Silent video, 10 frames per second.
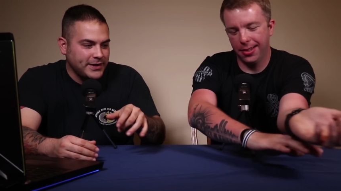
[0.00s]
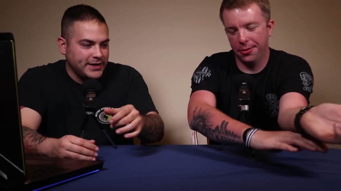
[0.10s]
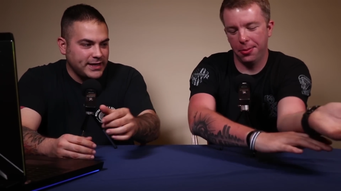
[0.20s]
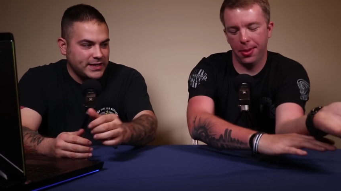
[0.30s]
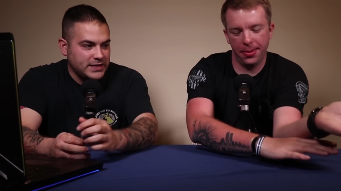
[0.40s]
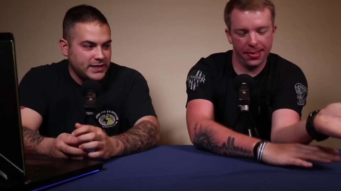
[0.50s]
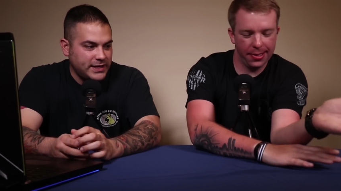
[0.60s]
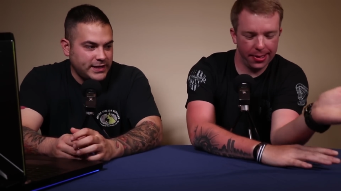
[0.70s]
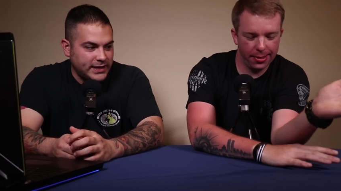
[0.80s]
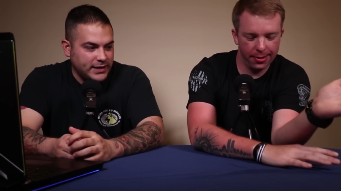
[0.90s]
Speaker 1: I don't know if you'll be able to
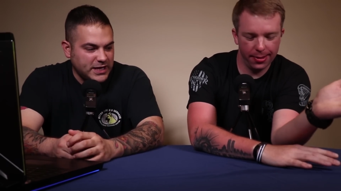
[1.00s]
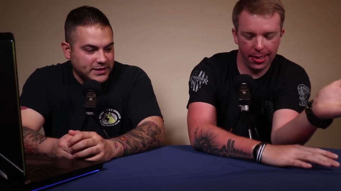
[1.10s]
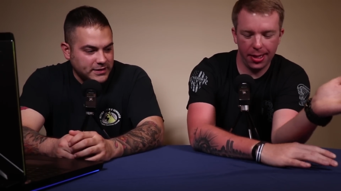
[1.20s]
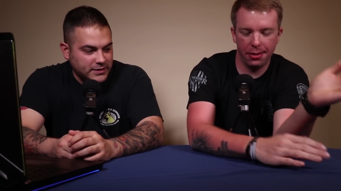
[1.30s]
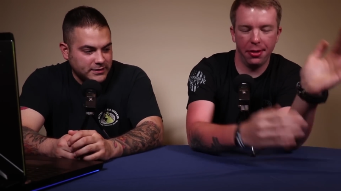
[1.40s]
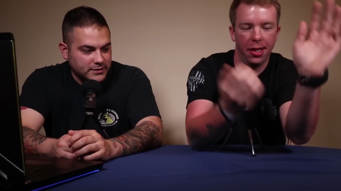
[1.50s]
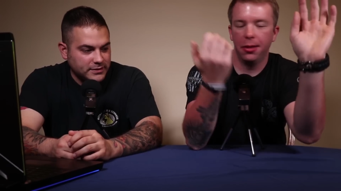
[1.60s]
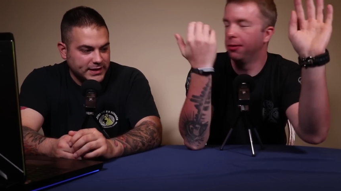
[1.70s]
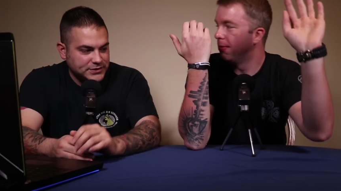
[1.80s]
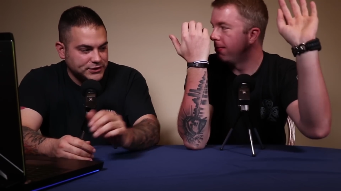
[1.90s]
see it in the
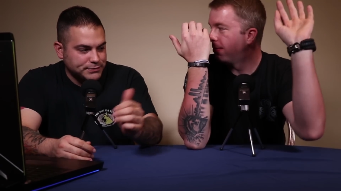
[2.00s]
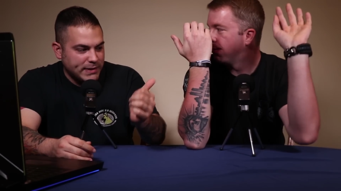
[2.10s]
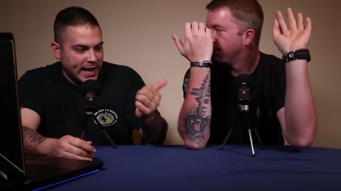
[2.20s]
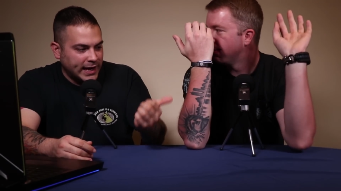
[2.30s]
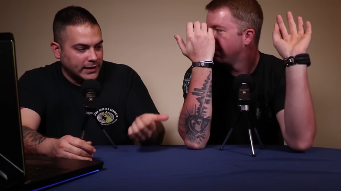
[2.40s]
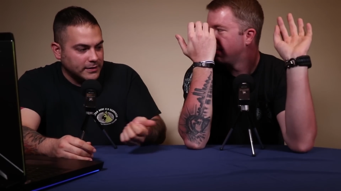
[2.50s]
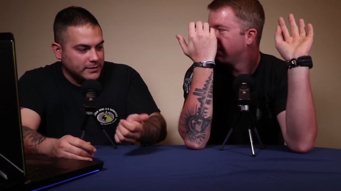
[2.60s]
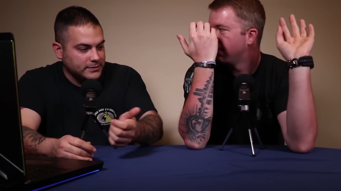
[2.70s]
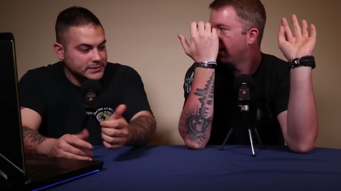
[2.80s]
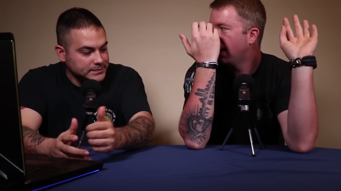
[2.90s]
video. That's just pain.
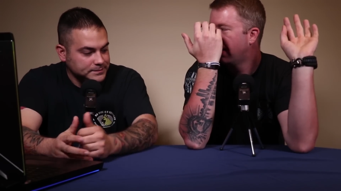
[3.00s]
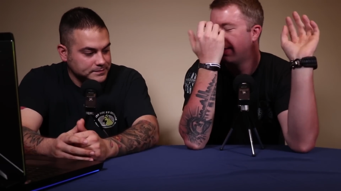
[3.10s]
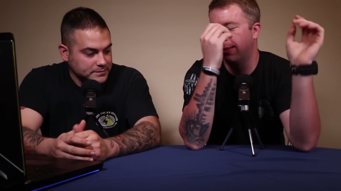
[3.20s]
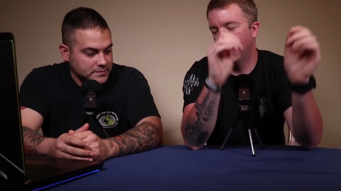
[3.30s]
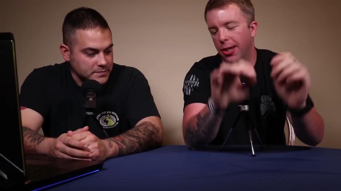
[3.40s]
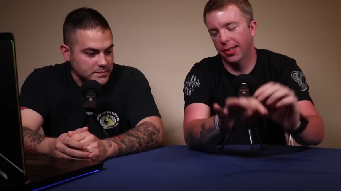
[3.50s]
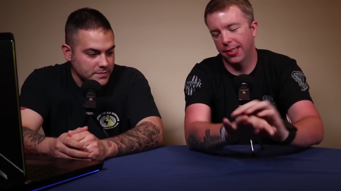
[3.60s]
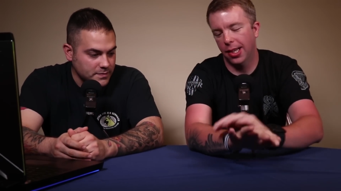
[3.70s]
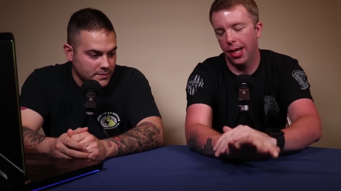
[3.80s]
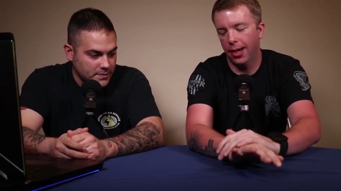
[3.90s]
Yeah, it
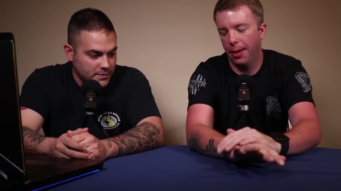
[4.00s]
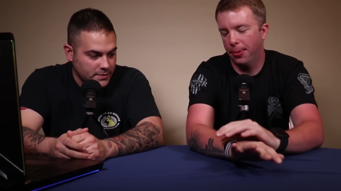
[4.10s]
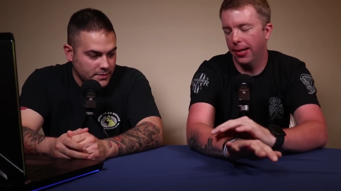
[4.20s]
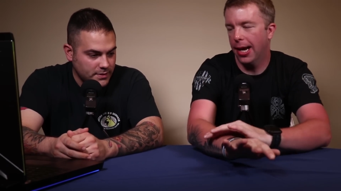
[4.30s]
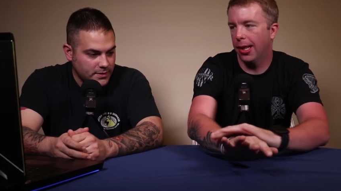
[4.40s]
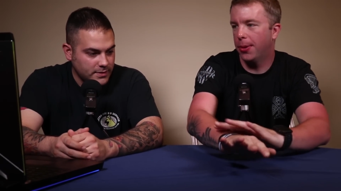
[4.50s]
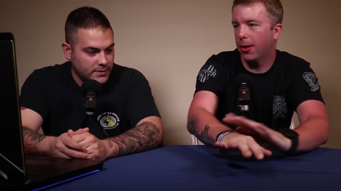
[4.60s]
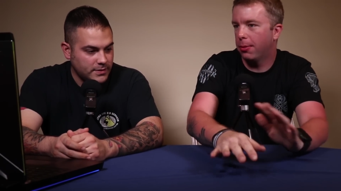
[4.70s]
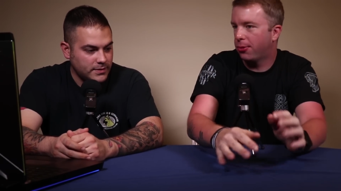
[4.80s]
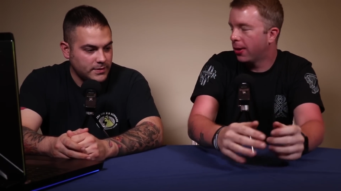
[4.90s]
hurts a lot. I put aloe
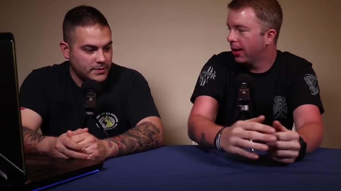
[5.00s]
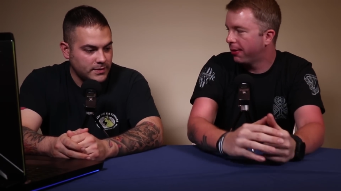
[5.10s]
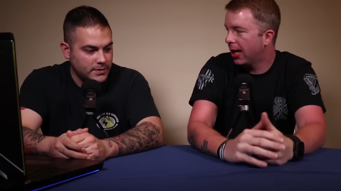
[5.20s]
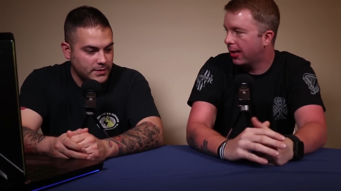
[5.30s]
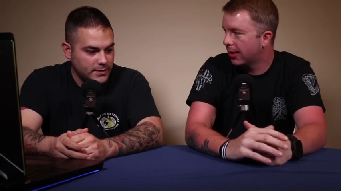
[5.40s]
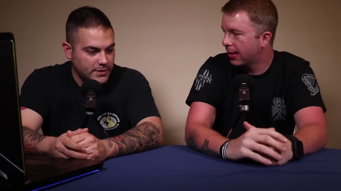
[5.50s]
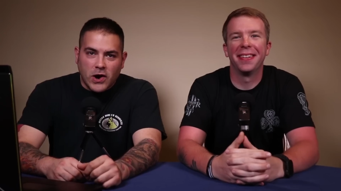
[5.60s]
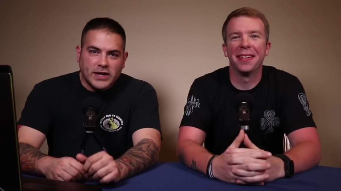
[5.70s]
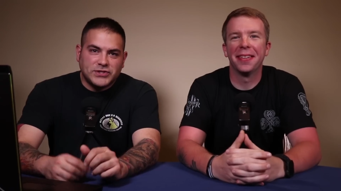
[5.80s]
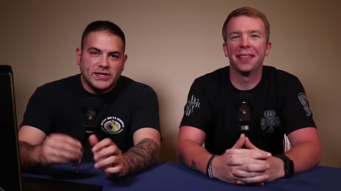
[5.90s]
on before I left the house.
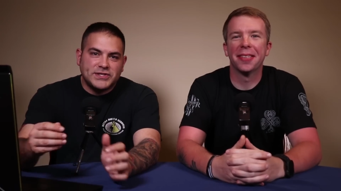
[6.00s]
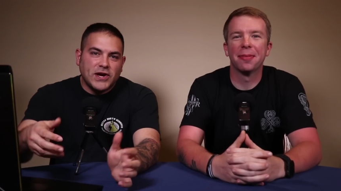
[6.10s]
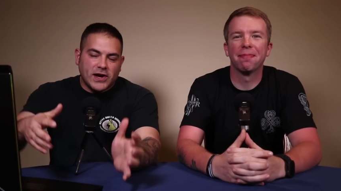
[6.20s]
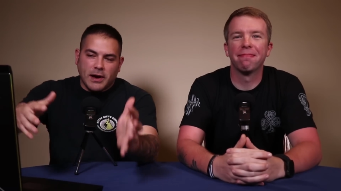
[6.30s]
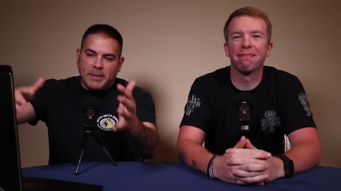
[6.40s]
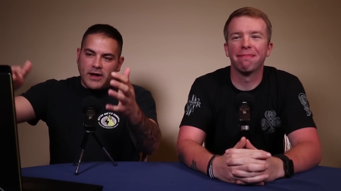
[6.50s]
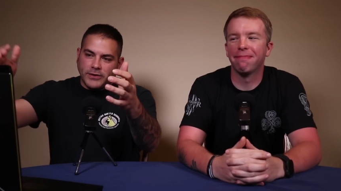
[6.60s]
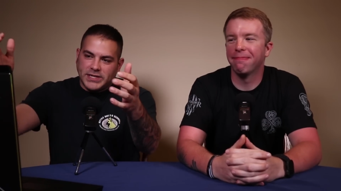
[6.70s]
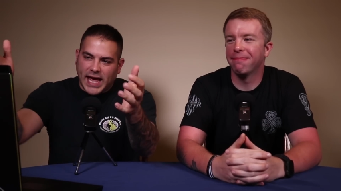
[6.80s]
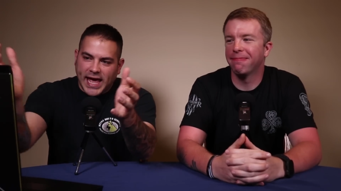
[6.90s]
Speaker 2: All right, so let's talk
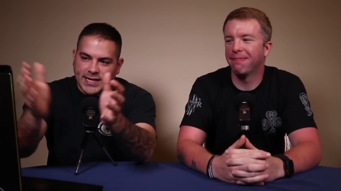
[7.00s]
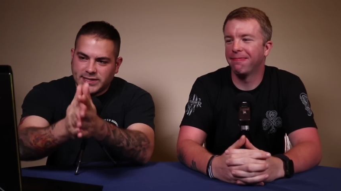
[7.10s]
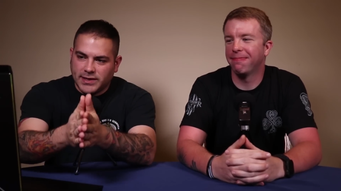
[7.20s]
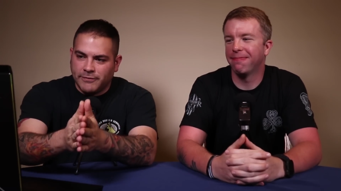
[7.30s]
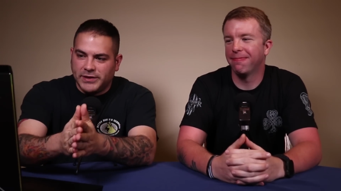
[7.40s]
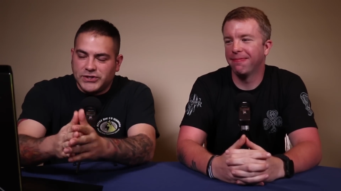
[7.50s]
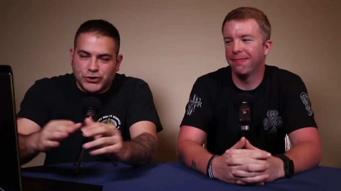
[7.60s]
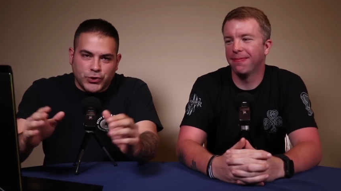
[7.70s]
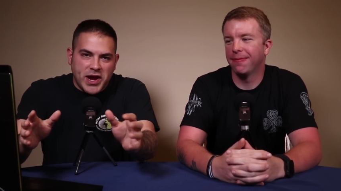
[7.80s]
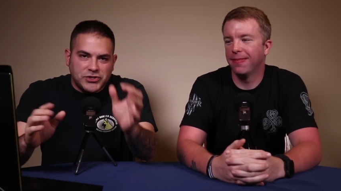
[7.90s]
about eight of the
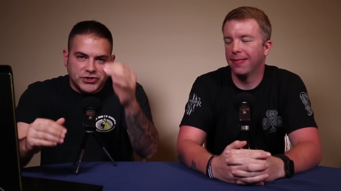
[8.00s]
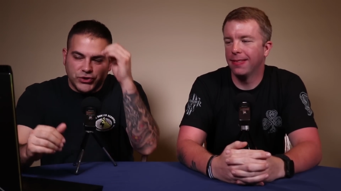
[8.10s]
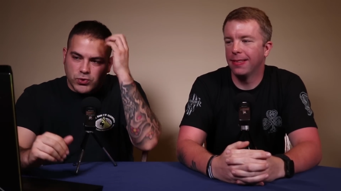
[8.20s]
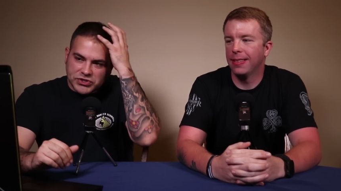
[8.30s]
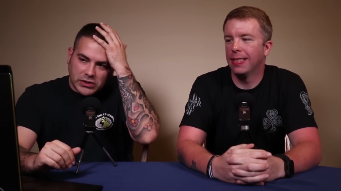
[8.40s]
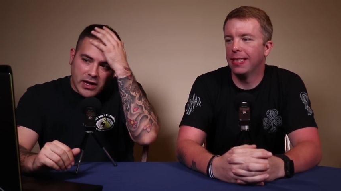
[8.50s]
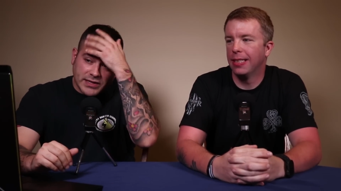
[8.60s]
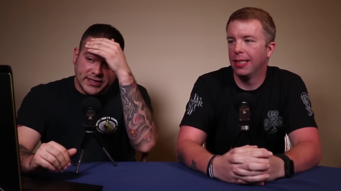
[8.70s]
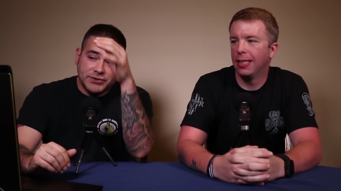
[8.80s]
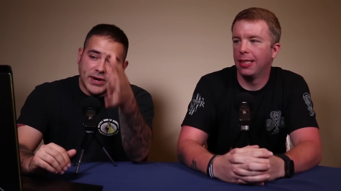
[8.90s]
strangest Georgia
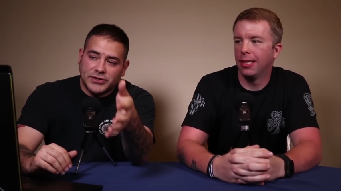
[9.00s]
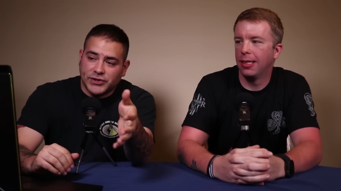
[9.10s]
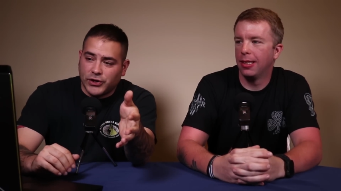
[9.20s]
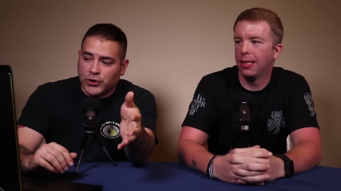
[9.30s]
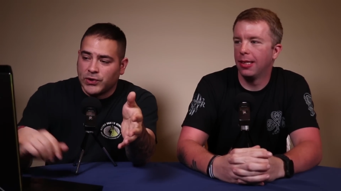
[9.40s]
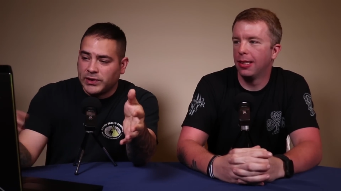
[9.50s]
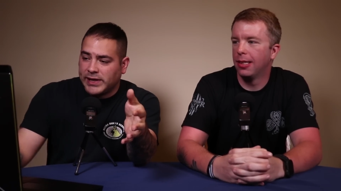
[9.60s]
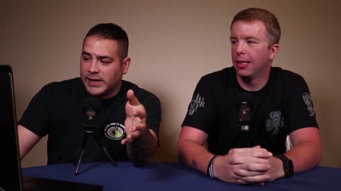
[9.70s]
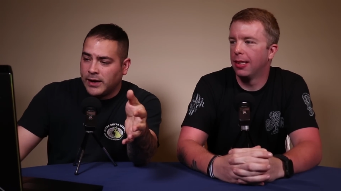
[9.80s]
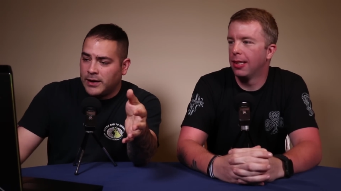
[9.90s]
laws. These are actually
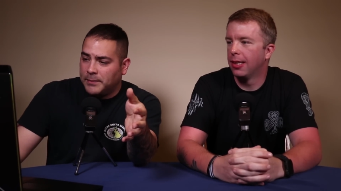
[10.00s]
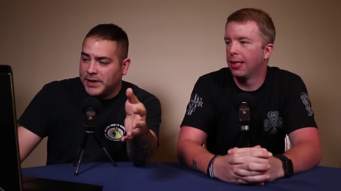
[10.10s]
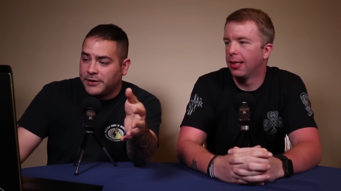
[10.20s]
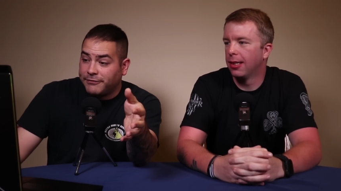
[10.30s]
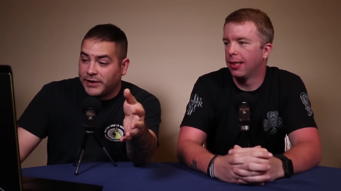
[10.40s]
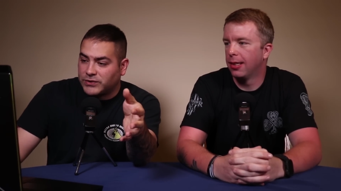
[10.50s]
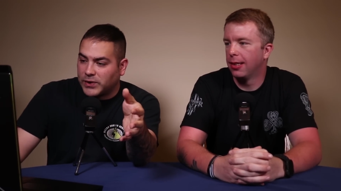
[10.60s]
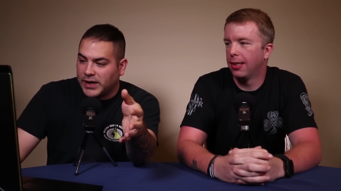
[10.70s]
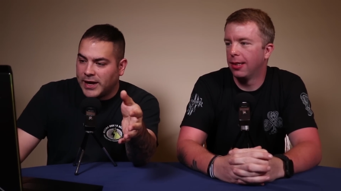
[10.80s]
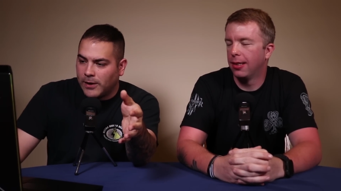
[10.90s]
currently um, in effect
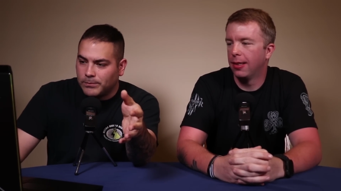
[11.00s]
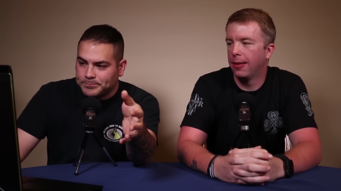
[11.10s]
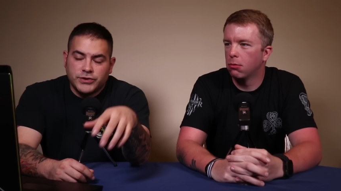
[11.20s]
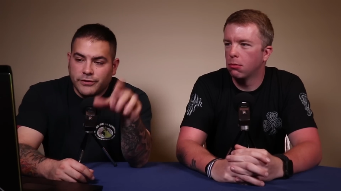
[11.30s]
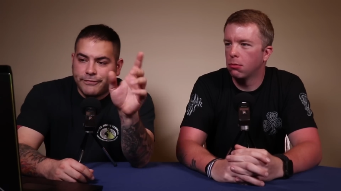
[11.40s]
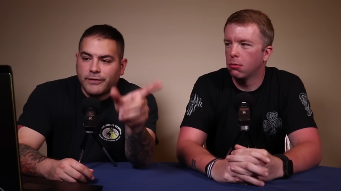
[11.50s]
right now. So the